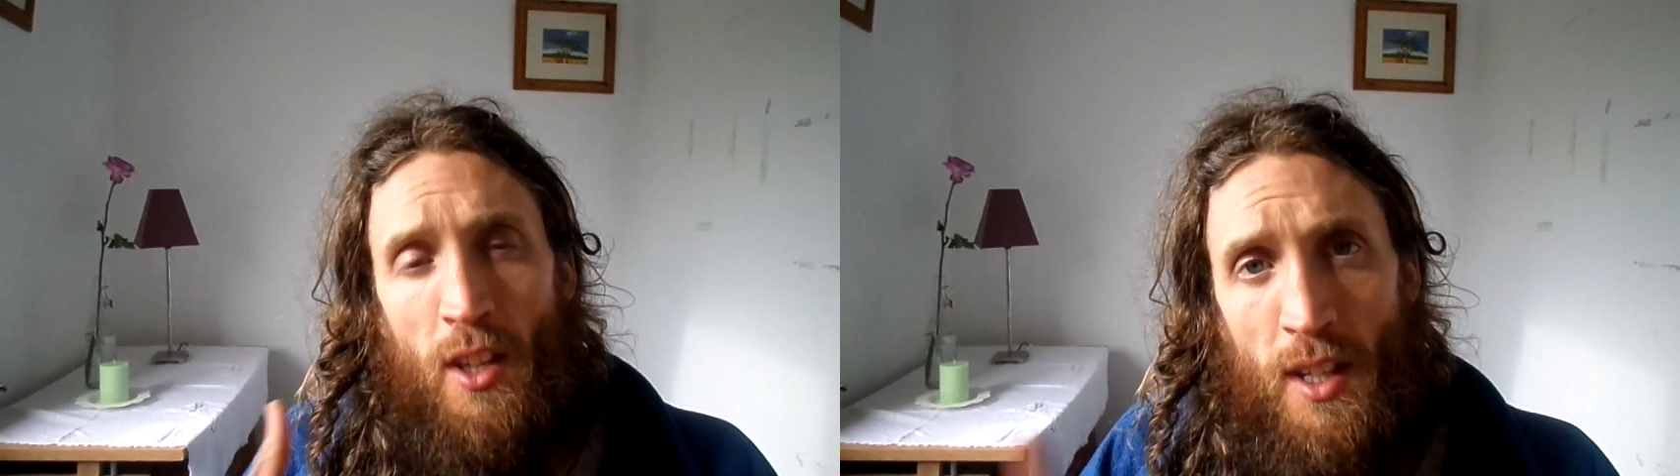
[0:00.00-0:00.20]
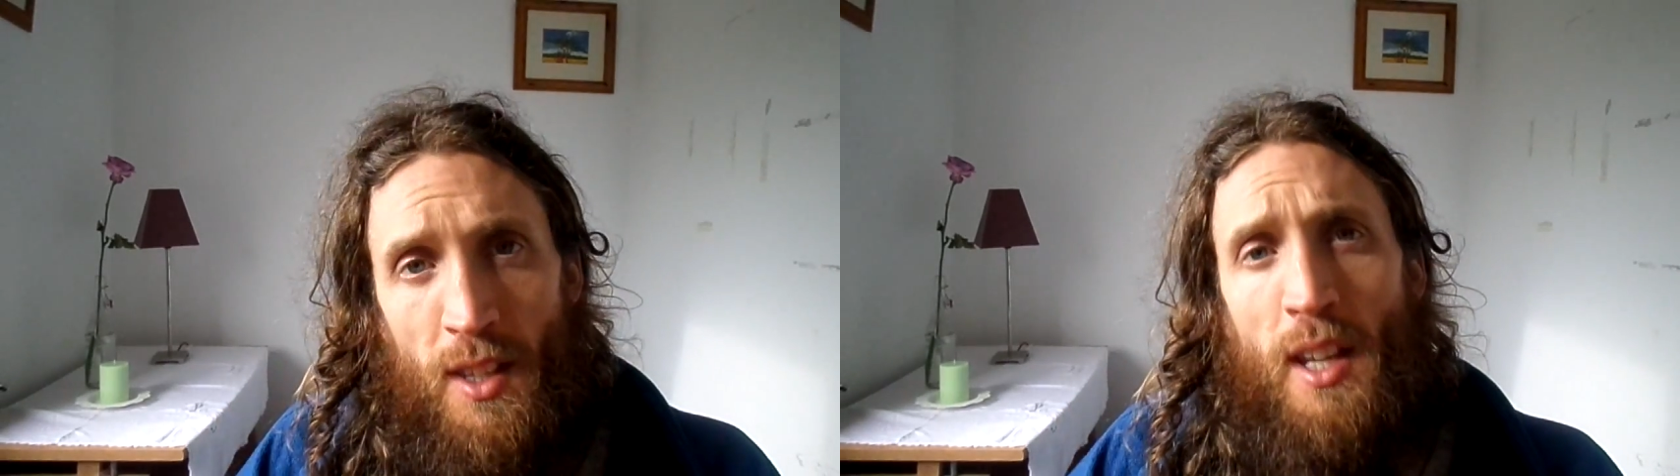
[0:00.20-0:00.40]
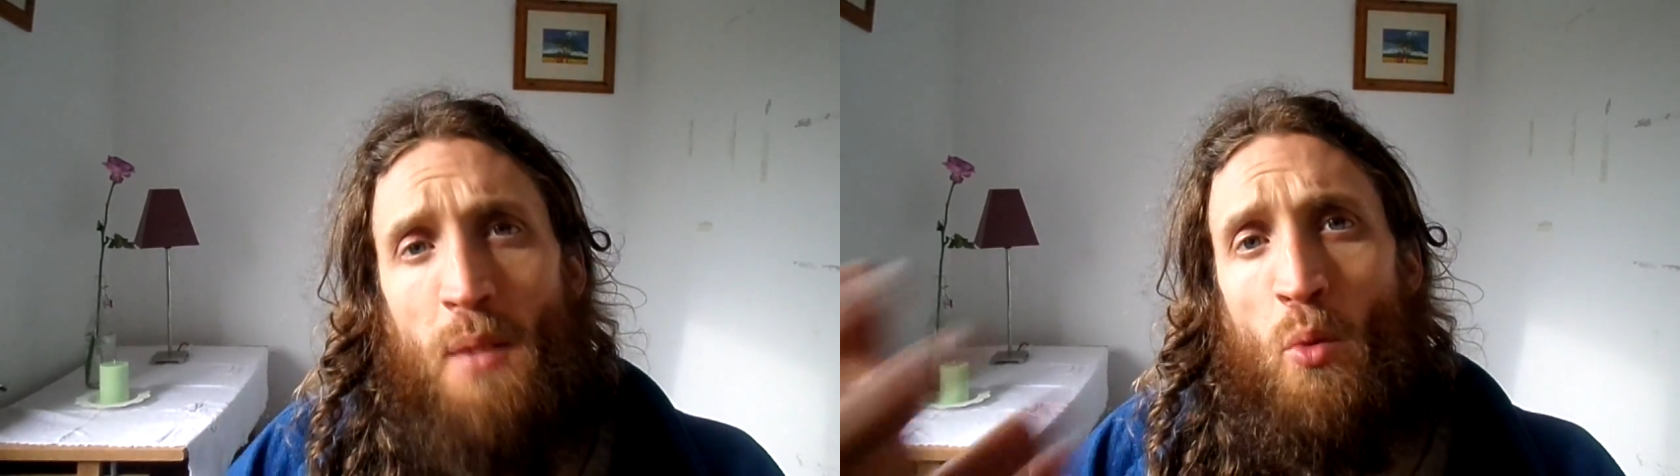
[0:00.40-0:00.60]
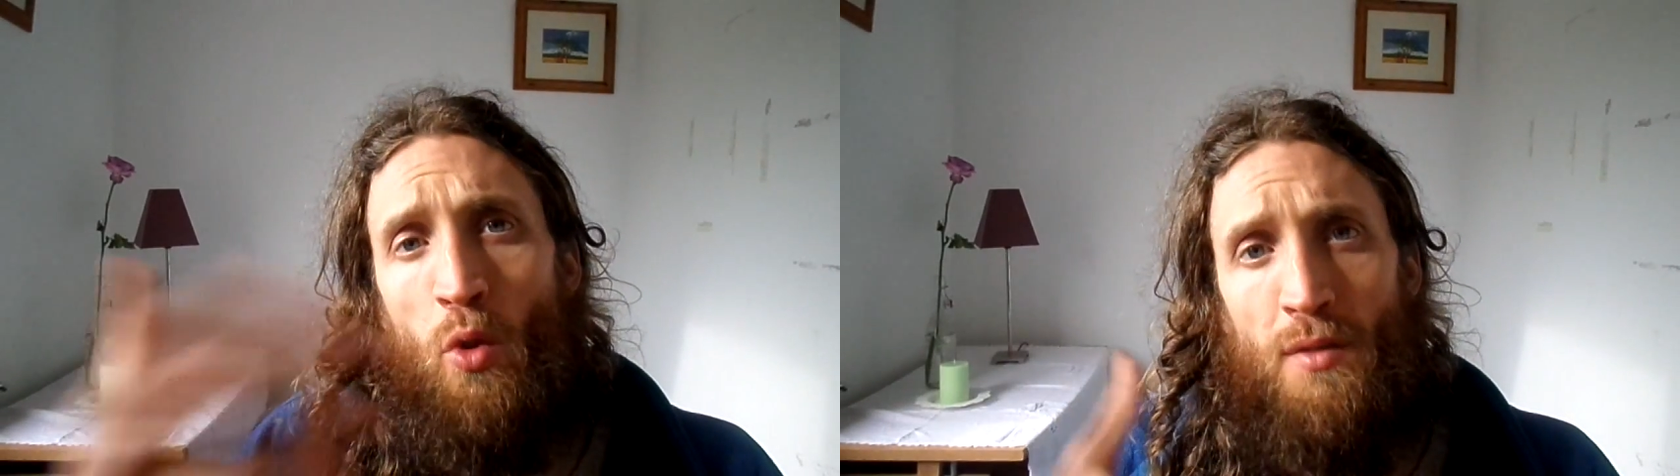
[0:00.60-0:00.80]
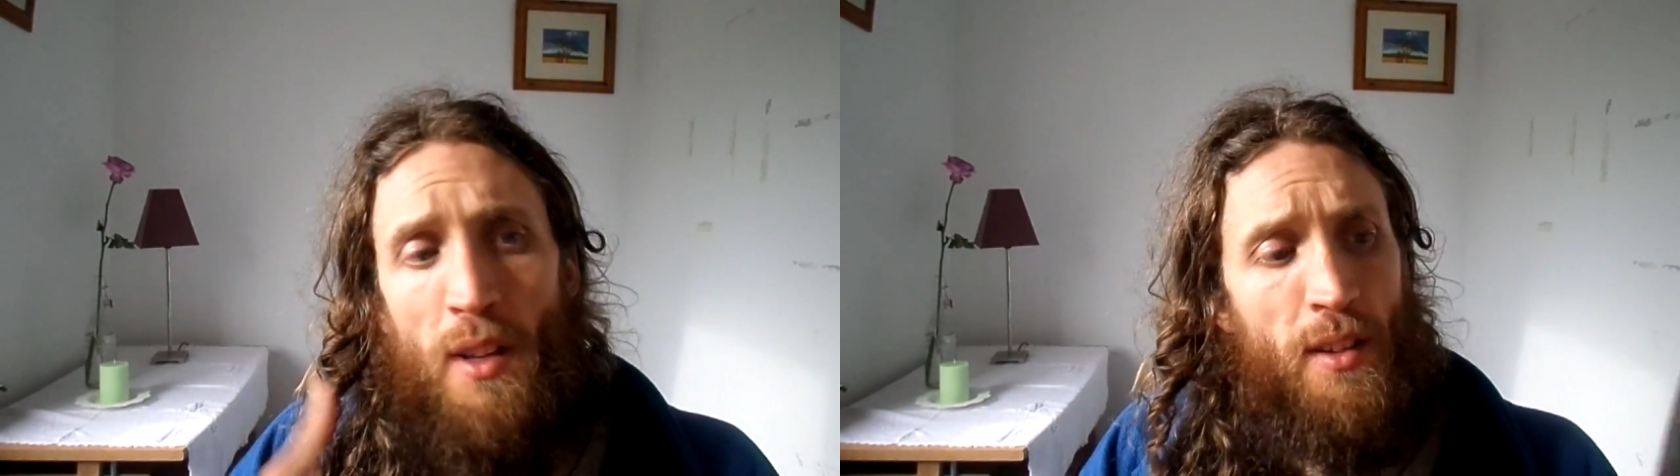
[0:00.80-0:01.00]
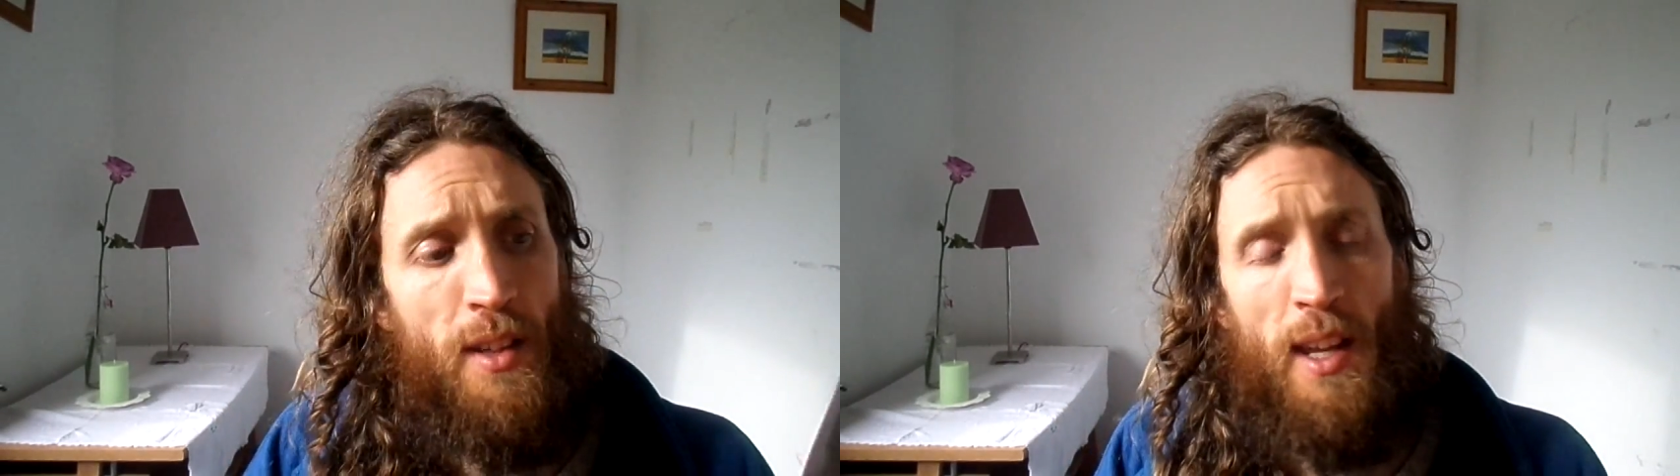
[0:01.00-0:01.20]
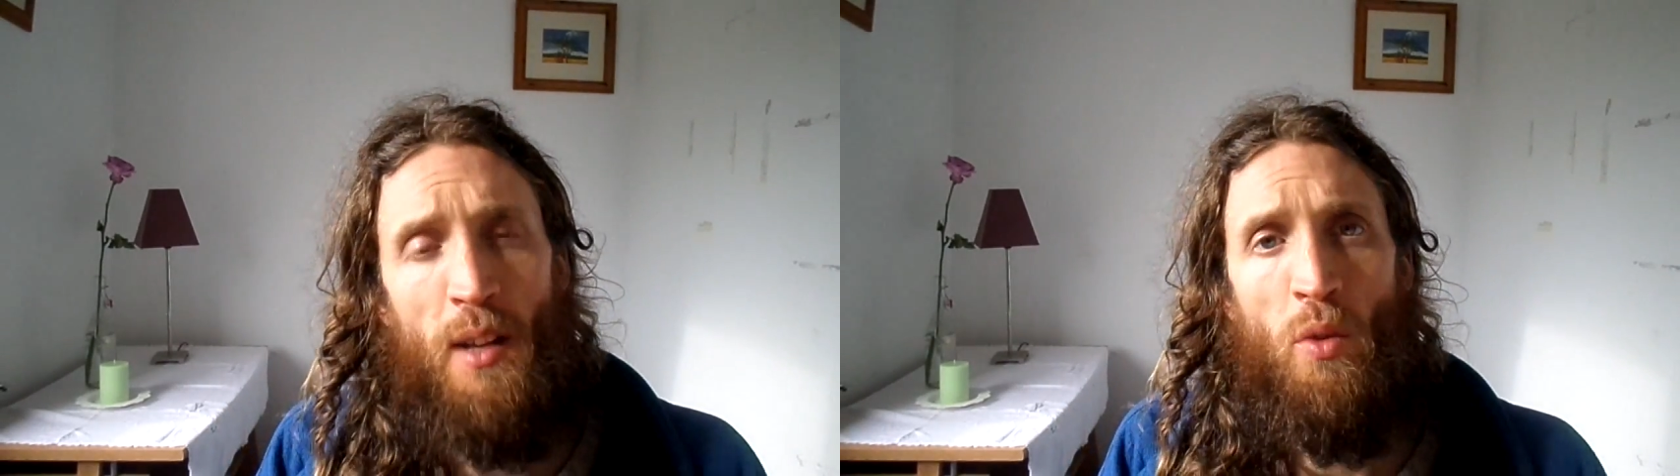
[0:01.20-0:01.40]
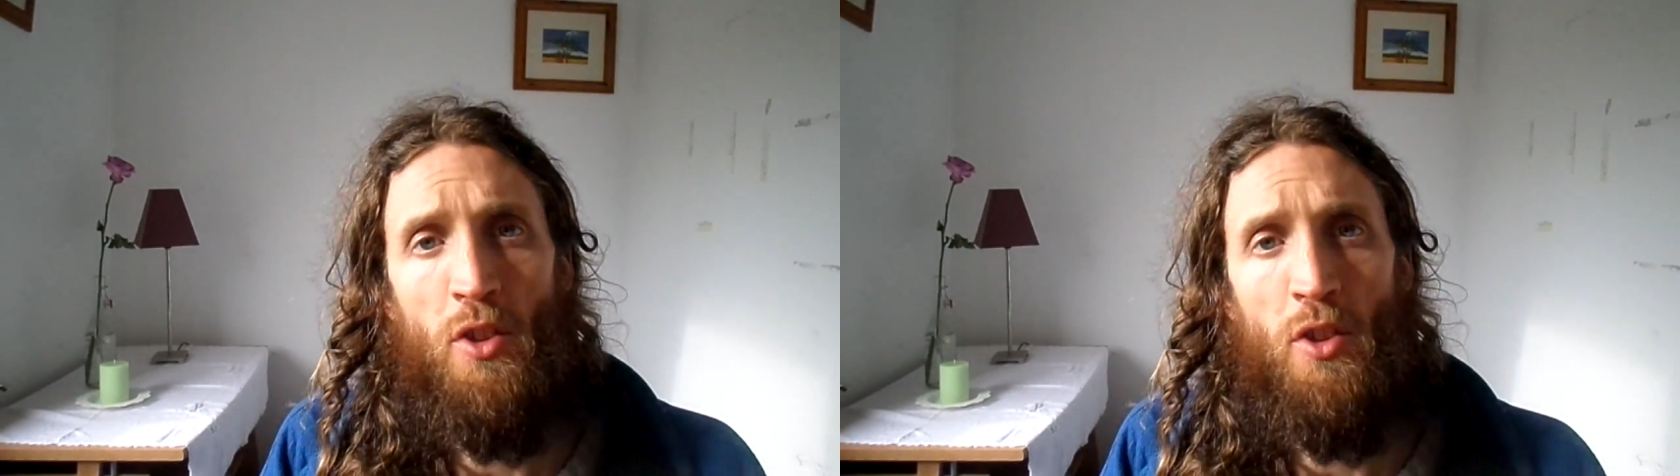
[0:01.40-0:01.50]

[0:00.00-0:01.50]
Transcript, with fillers: you need to take more of that to get